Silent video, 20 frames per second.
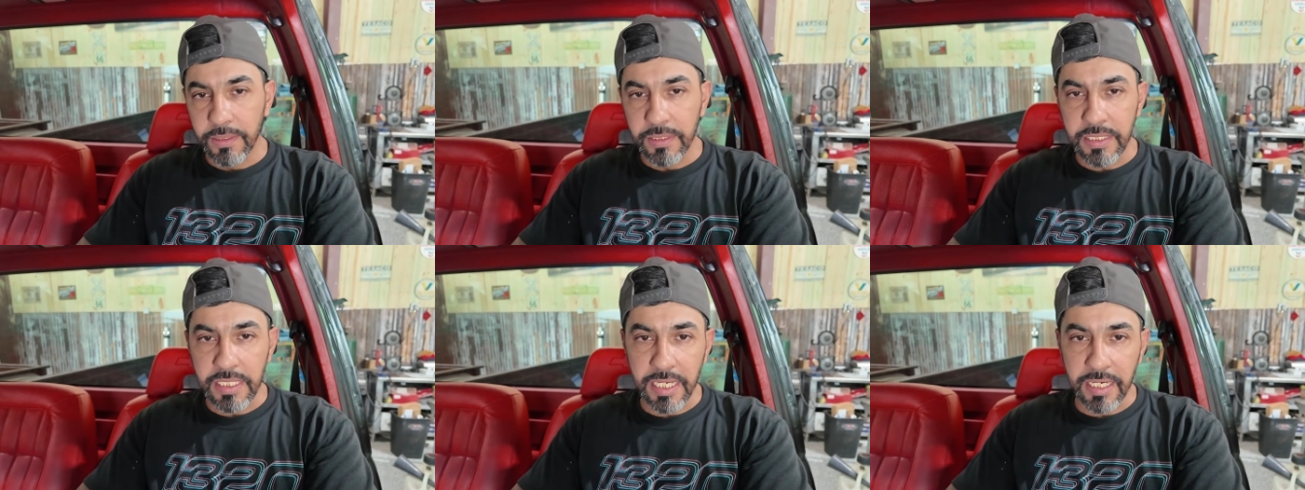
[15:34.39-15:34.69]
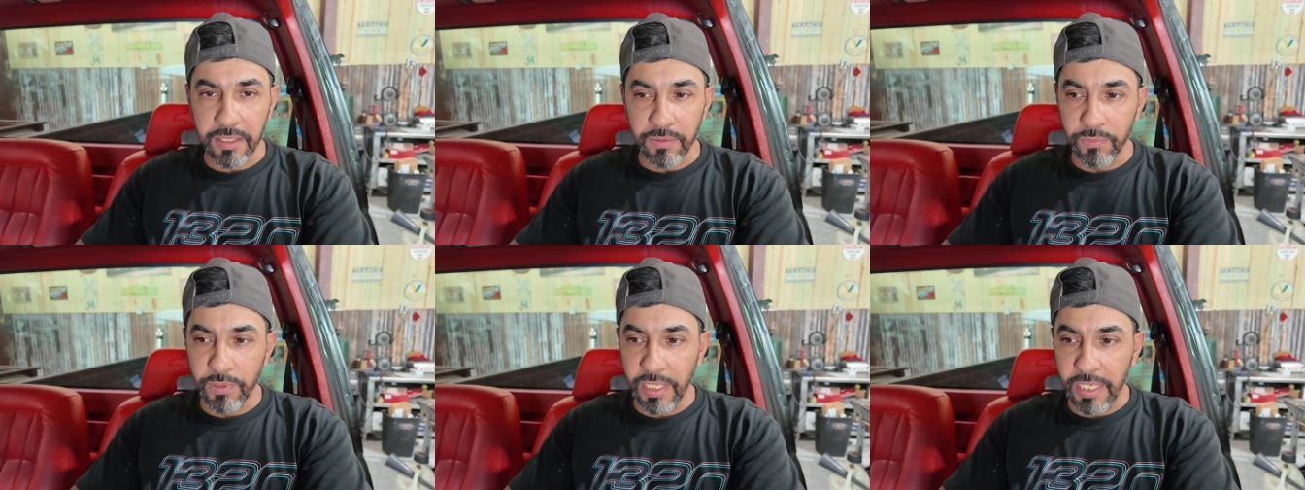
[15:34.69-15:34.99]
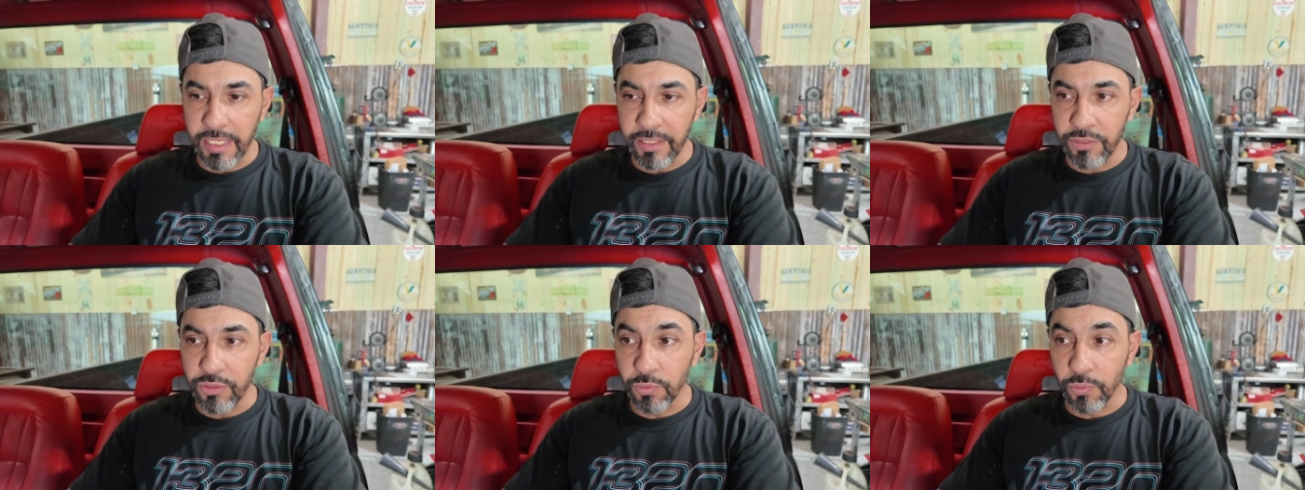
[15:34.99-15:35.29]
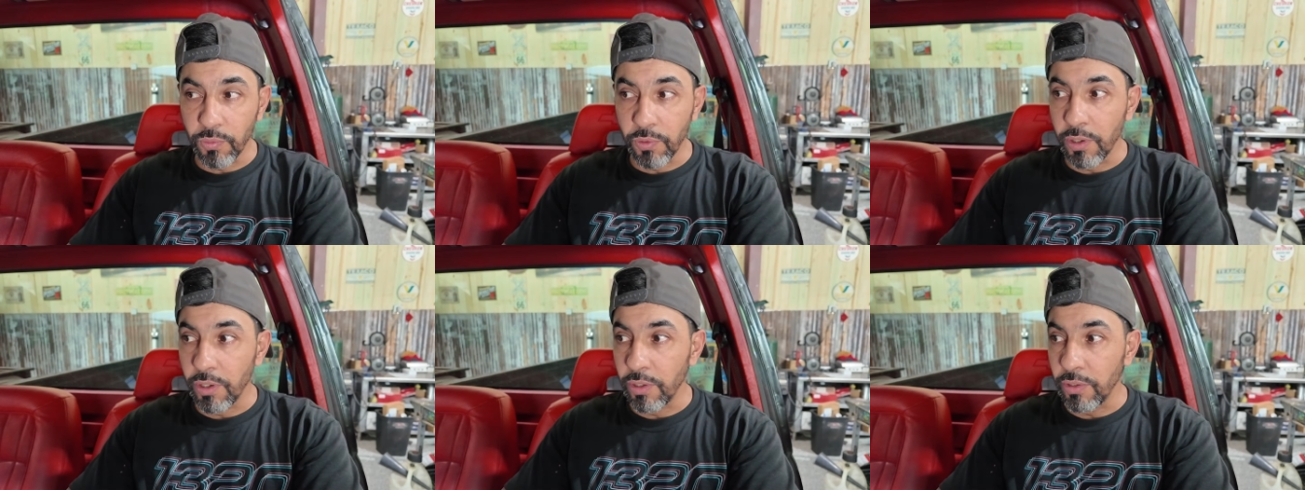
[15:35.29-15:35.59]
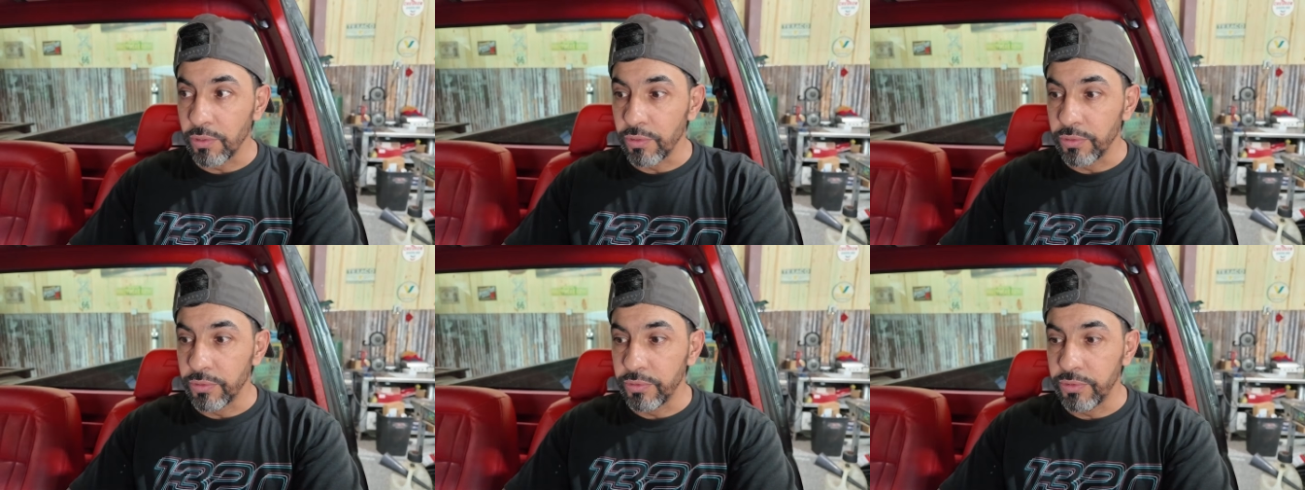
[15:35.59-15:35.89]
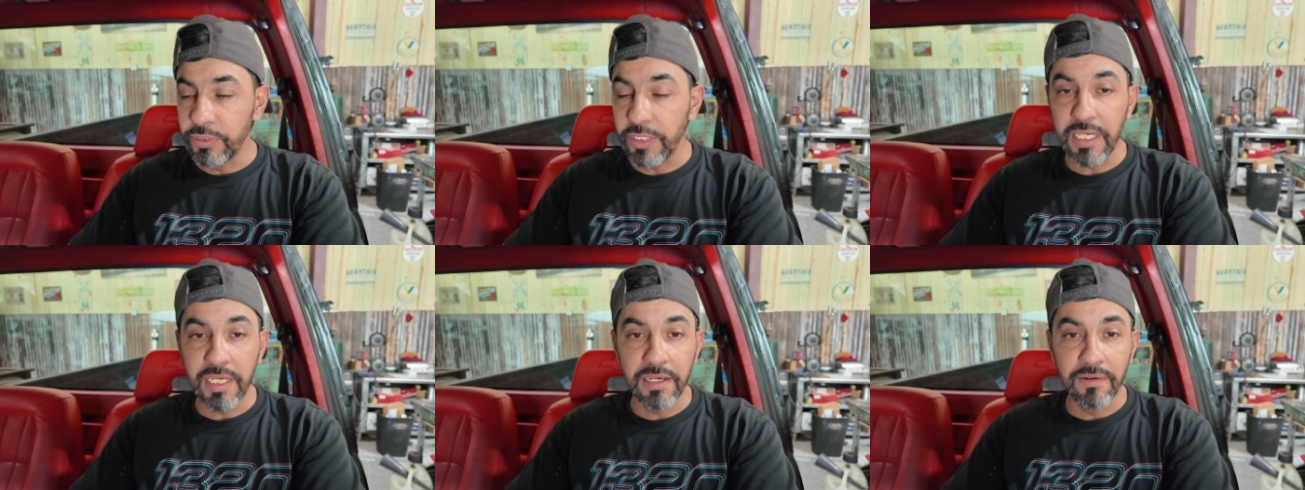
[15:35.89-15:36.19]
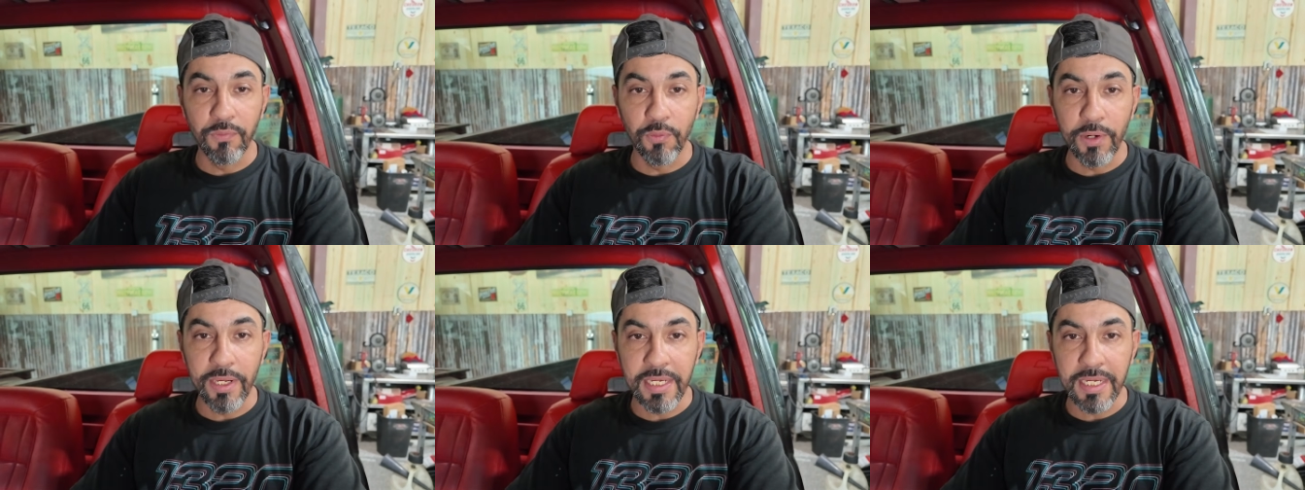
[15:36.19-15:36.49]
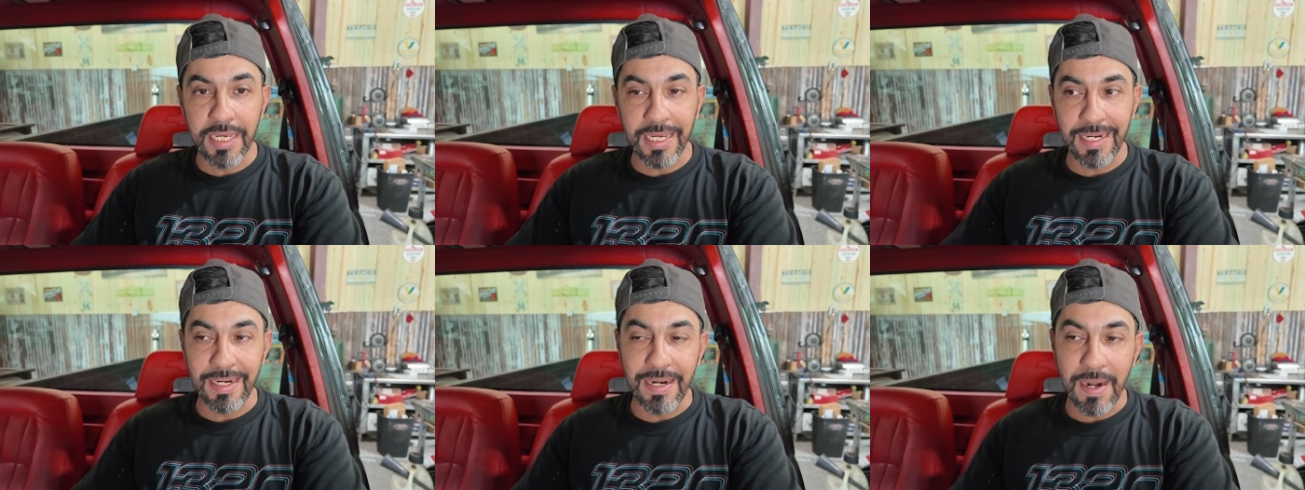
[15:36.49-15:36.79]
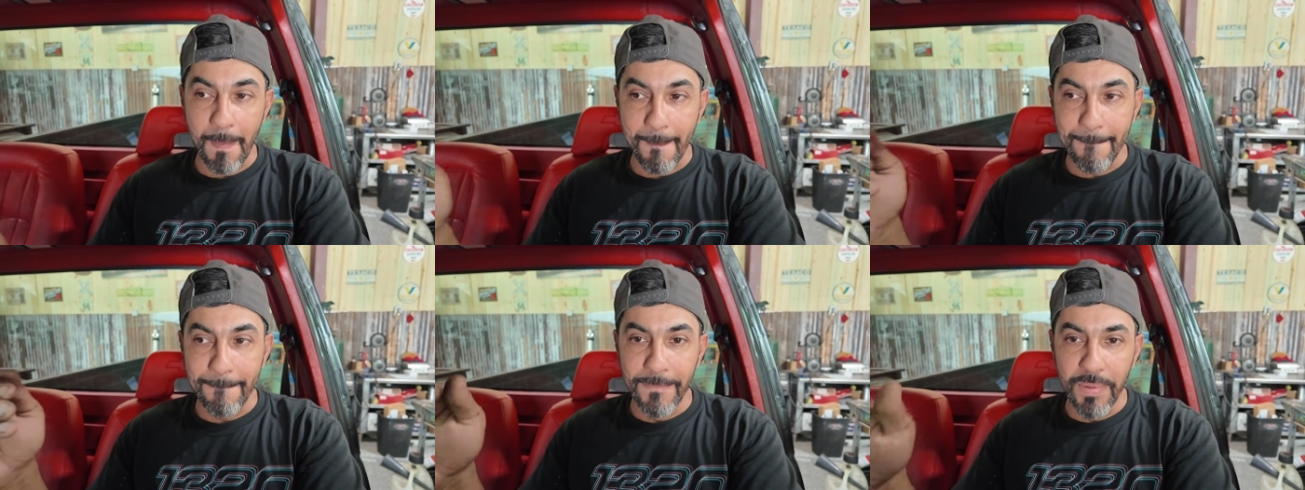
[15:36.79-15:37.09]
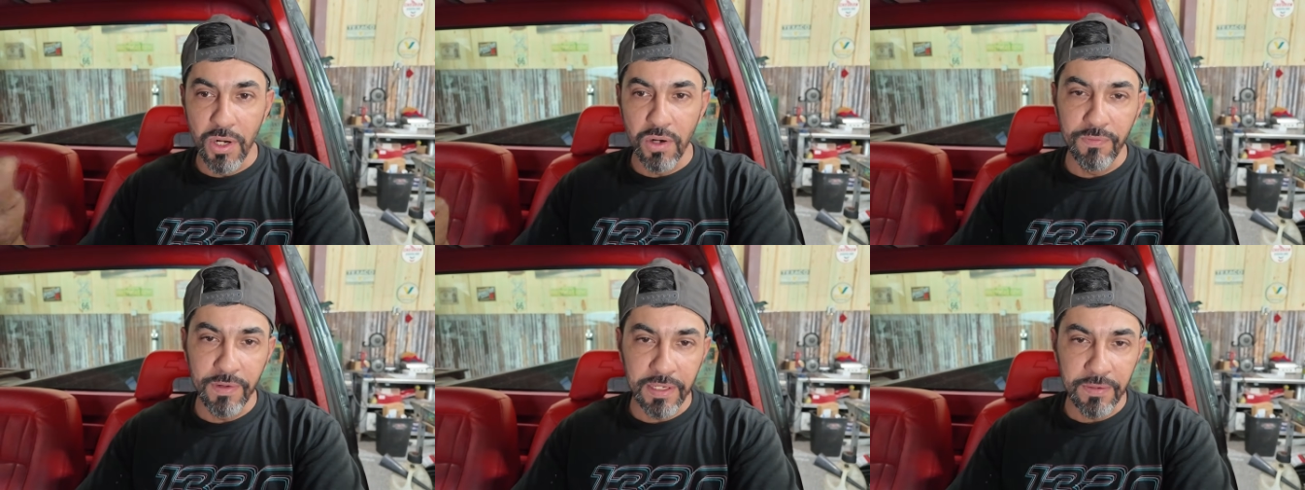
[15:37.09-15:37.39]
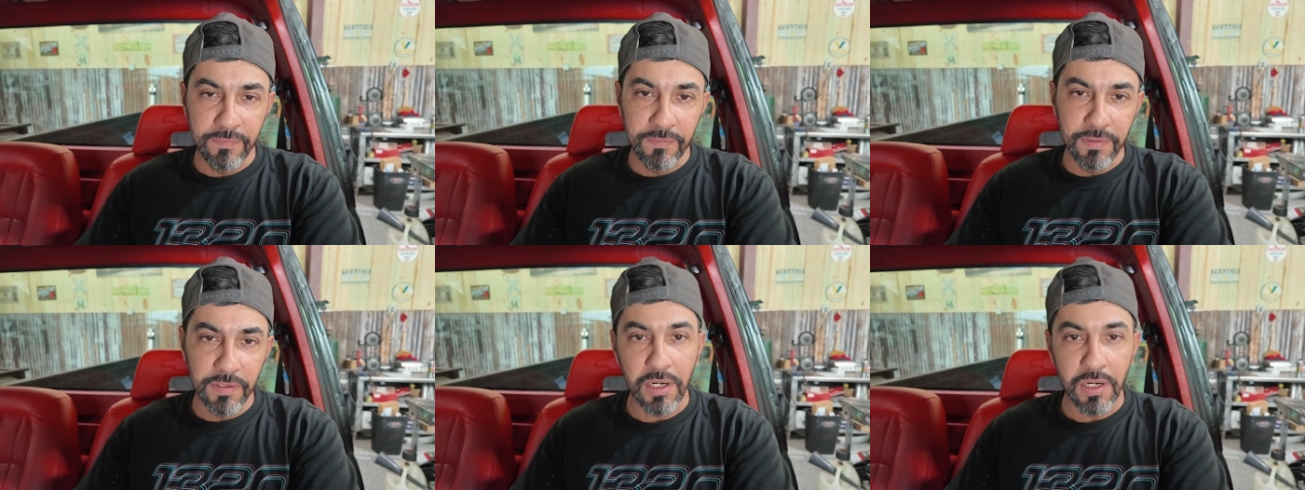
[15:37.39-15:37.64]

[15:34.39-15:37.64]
get it ready to see if we can move it